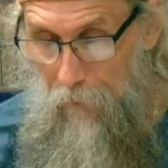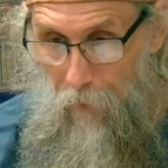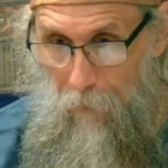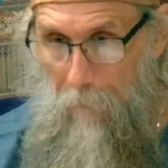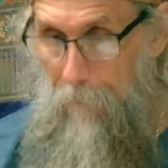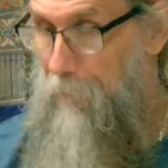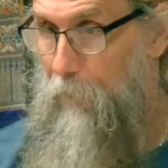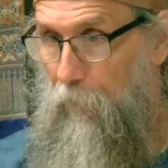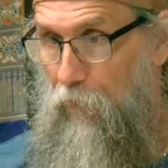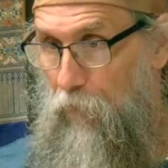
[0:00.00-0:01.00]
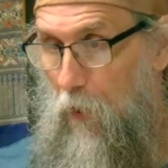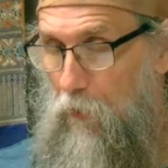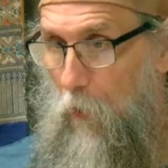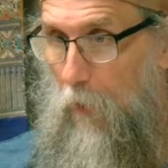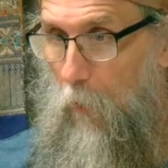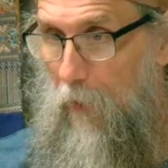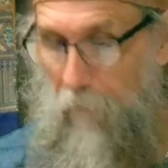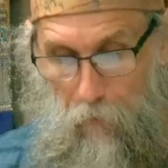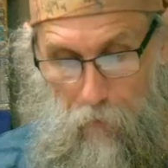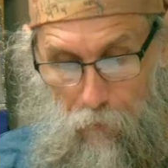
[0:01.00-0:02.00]
and start doing
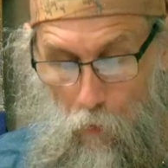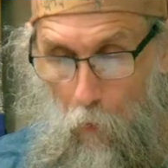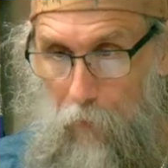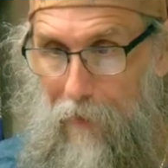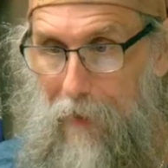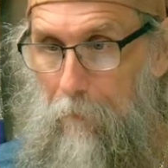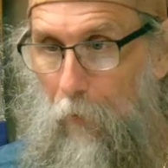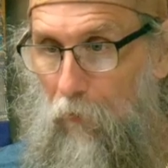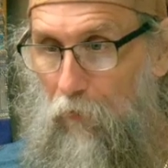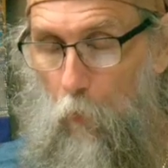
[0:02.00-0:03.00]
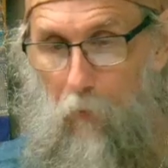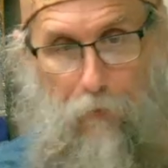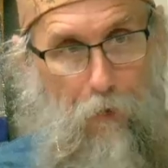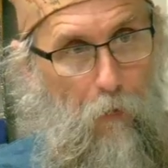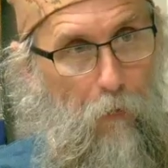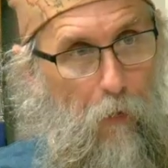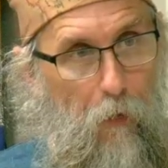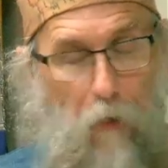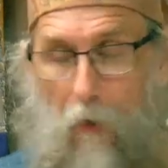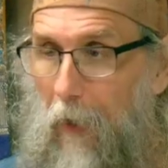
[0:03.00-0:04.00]
whatever an ordained person would do,
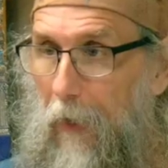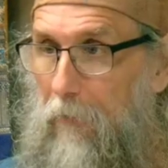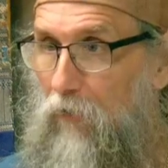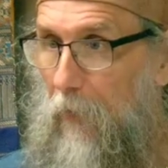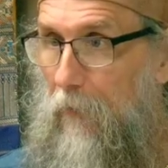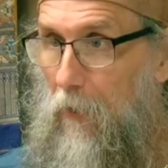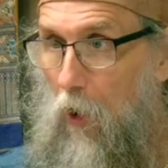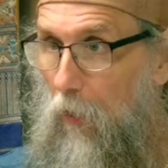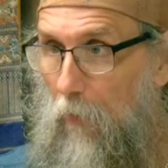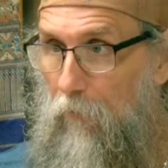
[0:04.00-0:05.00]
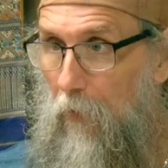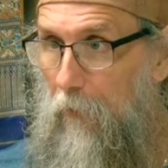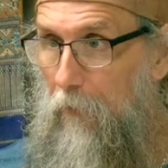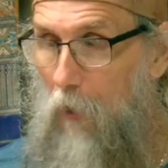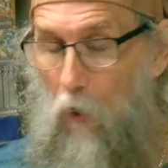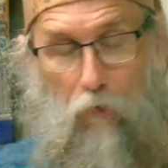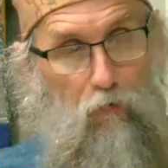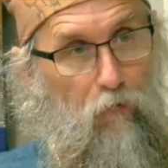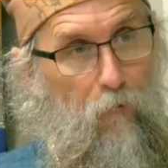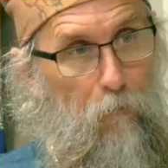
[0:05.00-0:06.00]
I checked out all of the
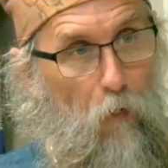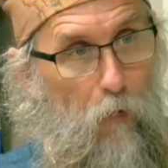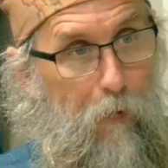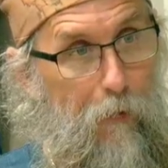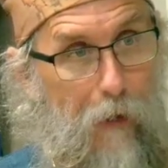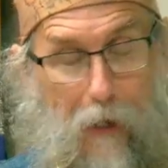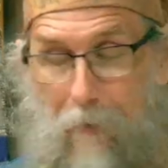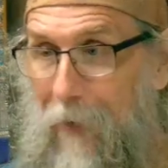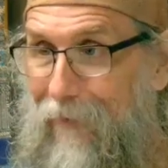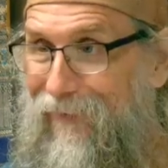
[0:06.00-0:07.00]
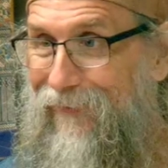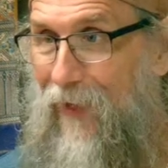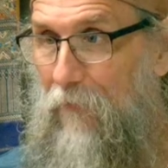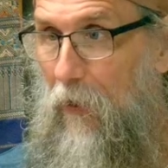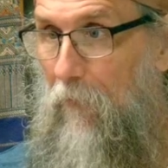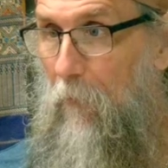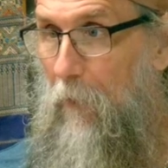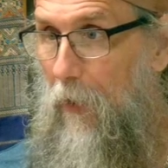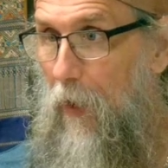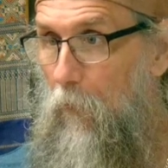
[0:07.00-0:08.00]
colleges in Florida and I had about seven of them
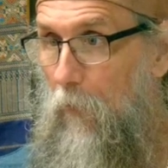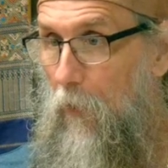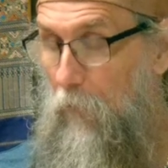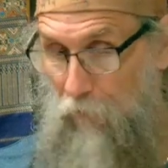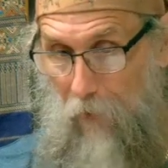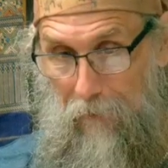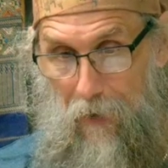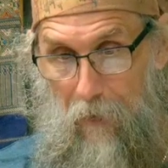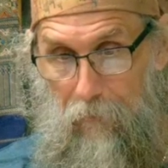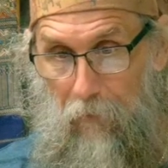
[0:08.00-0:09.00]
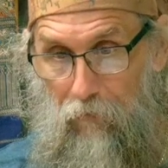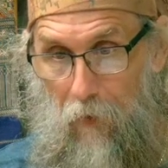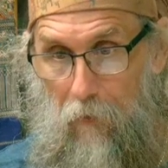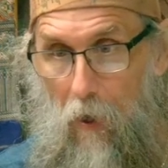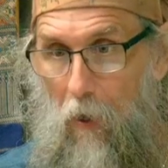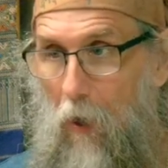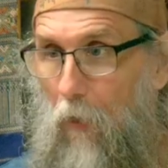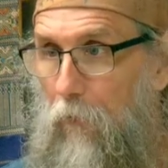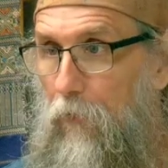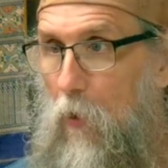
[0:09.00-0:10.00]
that I checked out and they said,
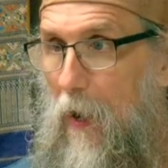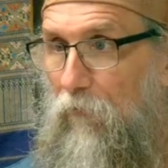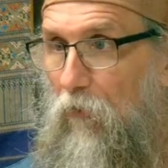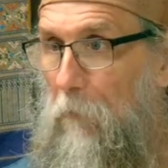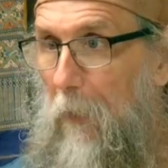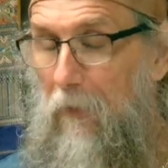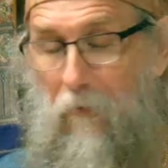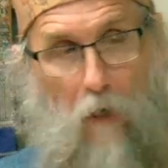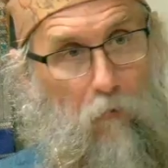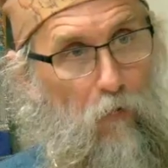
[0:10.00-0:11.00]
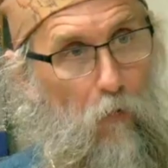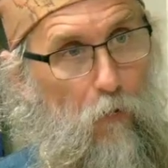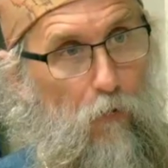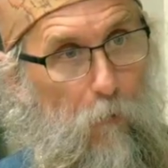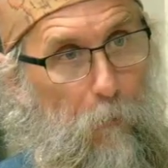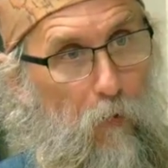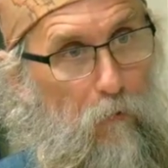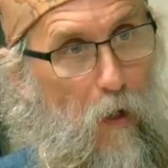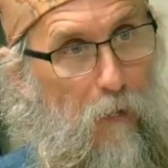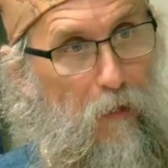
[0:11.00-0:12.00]
oh, you have to speak in tongues in order to prove
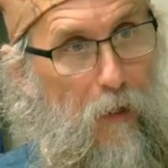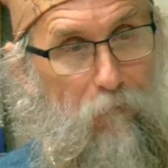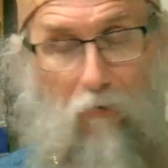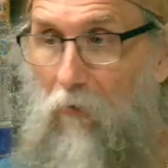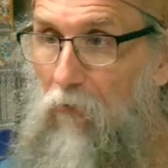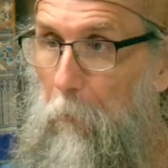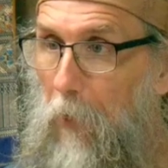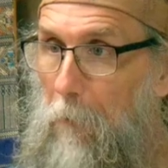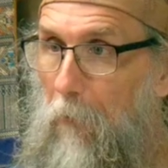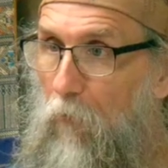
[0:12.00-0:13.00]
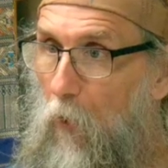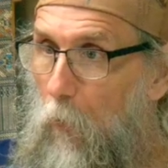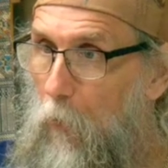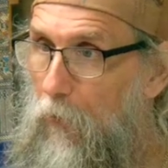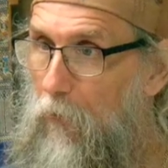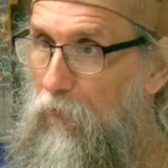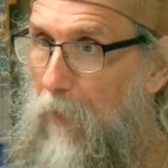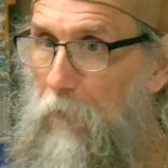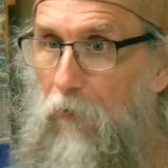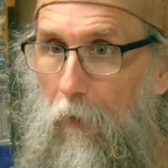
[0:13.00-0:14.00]
you have the gift of the Spirit before we'll
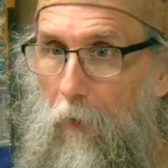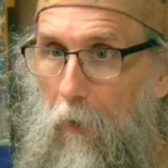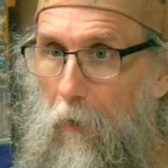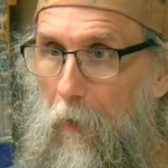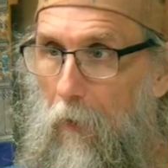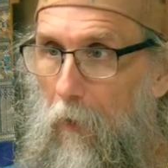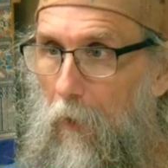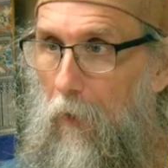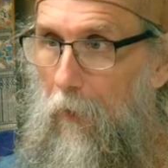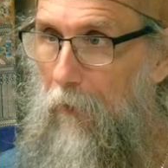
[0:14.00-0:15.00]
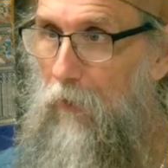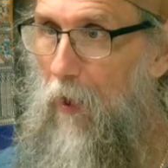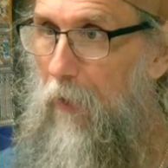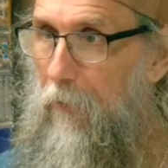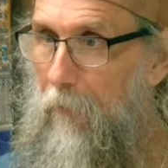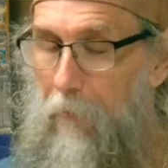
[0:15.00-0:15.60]
accept you. Mm. And I thought,